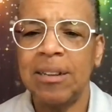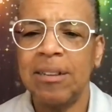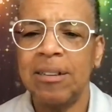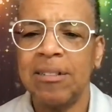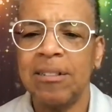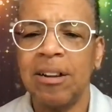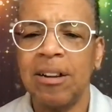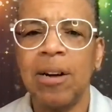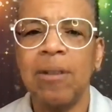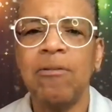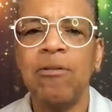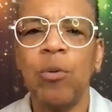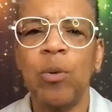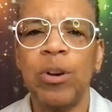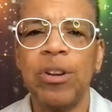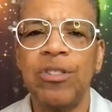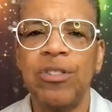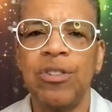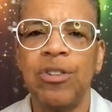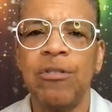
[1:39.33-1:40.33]
Psalm
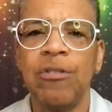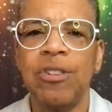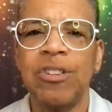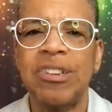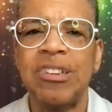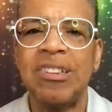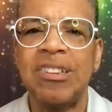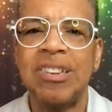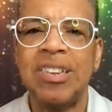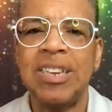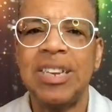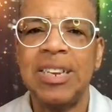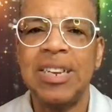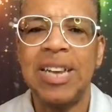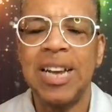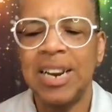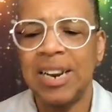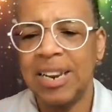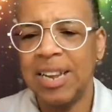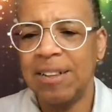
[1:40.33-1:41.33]
42, verses 10
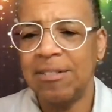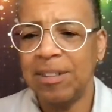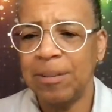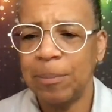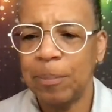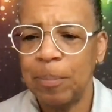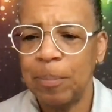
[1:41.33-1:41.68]
and 11.